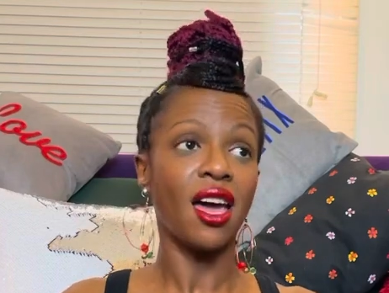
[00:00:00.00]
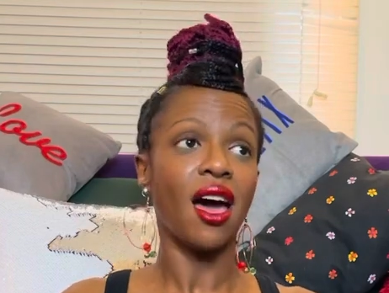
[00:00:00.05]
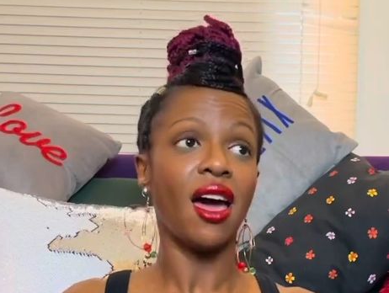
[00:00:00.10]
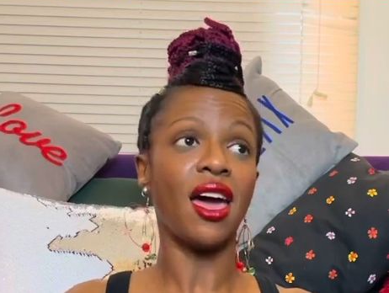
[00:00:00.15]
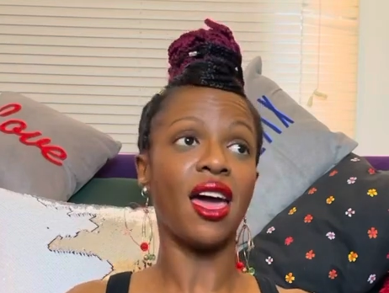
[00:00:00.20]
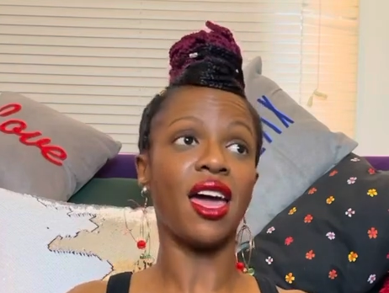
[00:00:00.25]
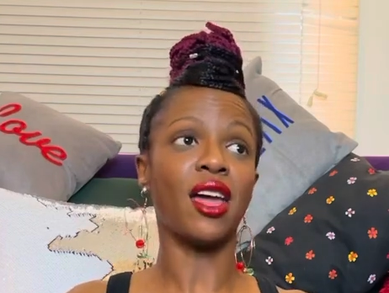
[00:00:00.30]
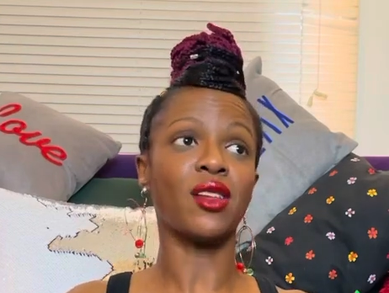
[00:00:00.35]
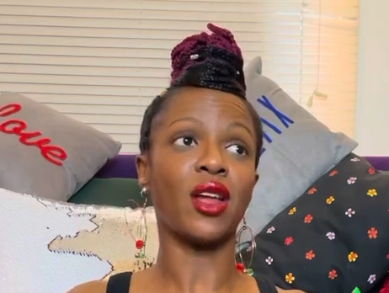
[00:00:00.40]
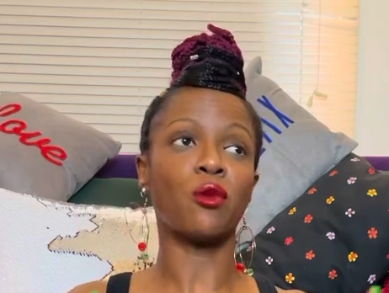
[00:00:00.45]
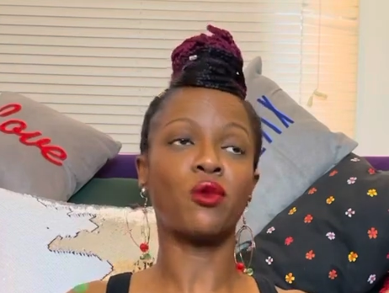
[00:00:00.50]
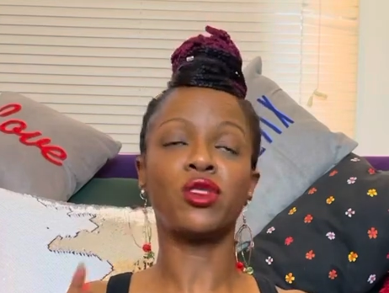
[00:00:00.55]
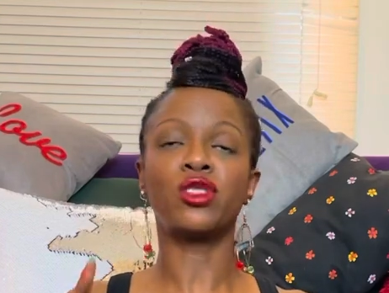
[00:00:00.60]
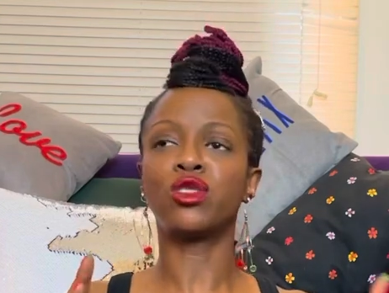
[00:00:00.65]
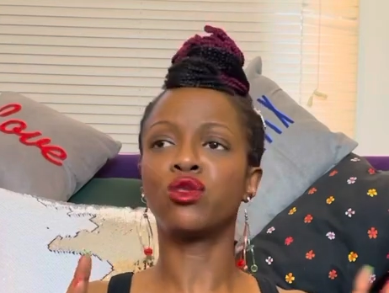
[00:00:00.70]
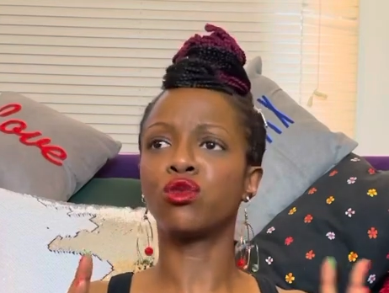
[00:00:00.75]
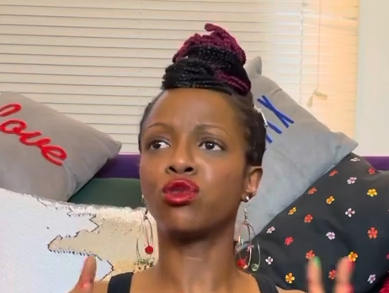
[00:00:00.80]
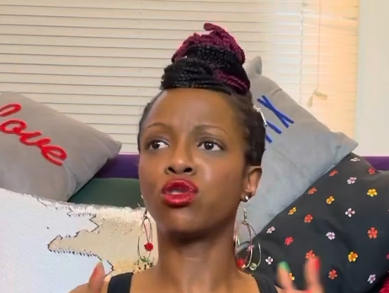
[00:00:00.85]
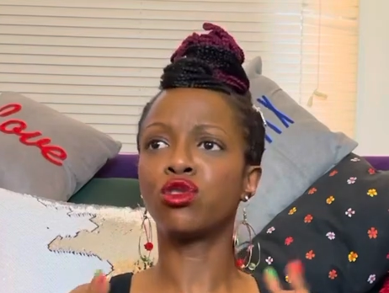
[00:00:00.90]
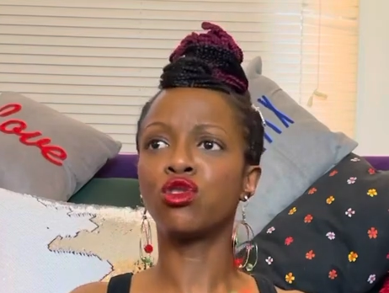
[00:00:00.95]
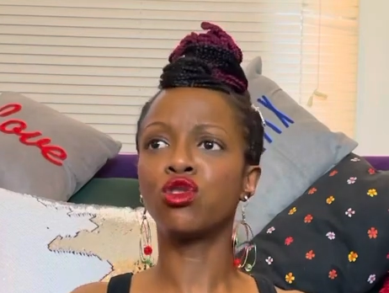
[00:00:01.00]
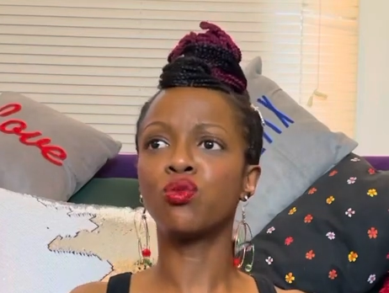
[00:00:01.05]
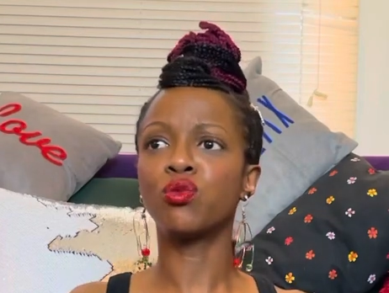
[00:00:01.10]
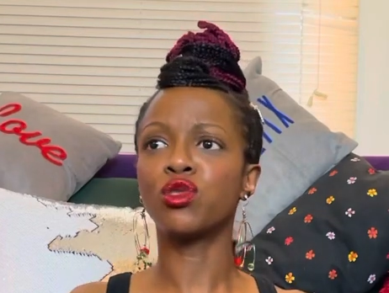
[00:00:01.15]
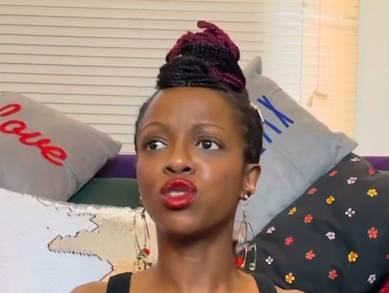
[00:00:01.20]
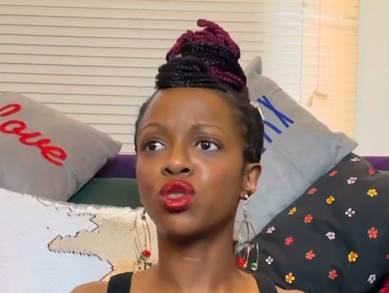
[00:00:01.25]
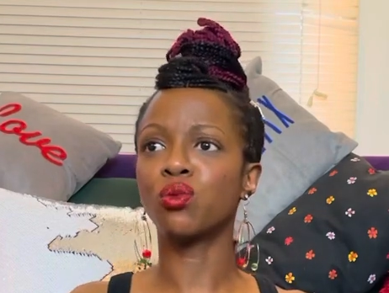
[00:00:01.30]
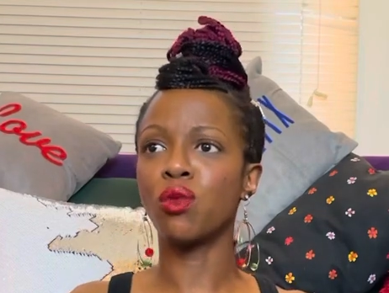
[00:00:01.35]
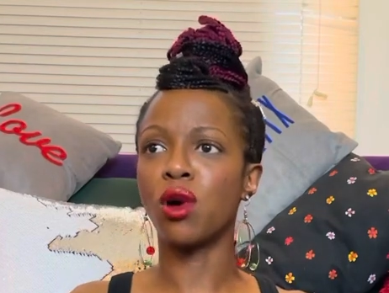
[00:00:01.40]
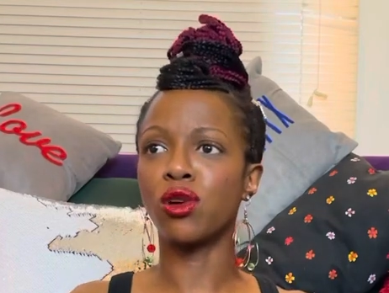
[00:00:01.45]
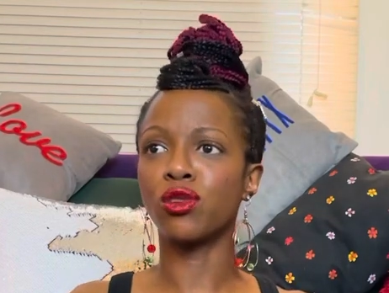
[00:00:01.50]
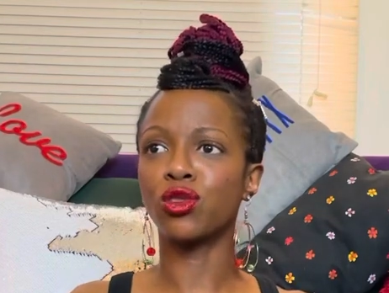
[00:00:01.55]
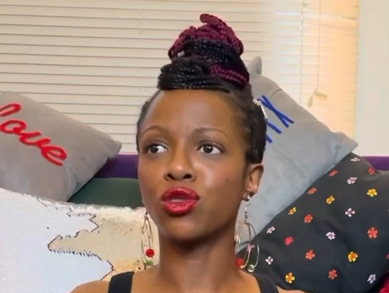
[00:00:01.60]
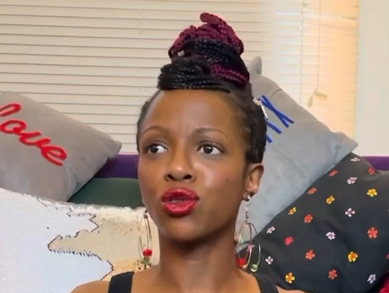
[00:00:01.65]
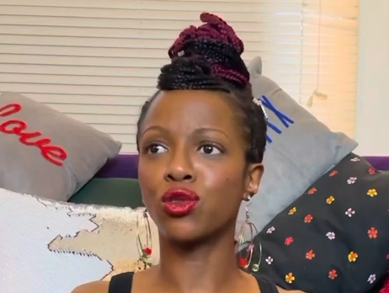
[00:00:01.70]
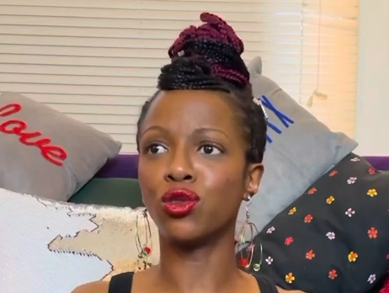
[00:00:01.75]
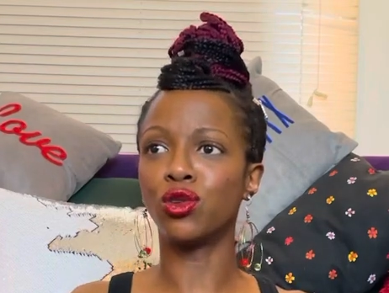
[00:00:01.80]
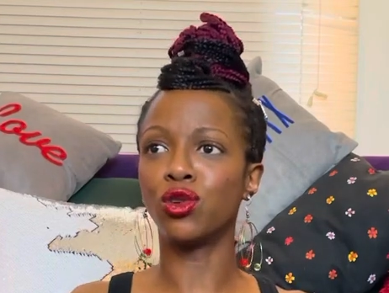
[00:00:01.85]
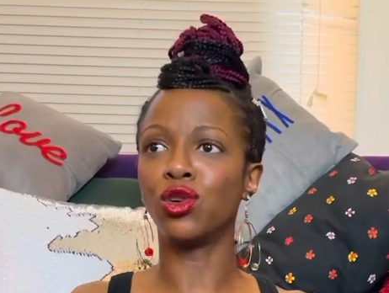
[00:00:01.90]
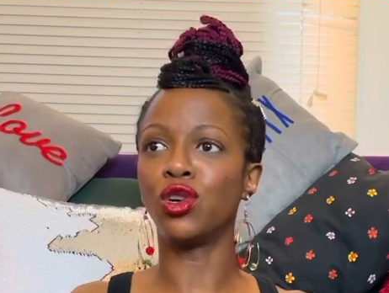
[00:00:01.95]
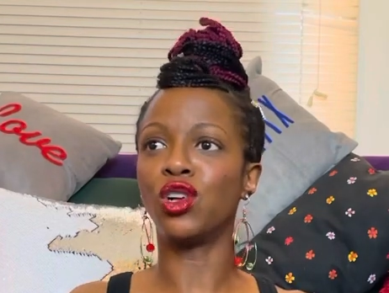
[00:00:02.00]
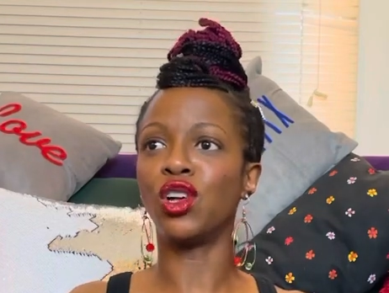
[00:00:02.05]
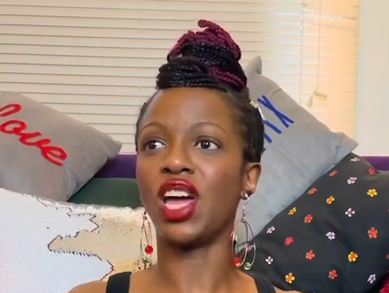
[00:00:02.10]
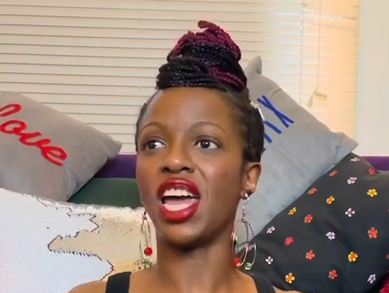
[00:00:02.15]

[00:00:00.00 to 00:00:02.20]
And I went to a super small school,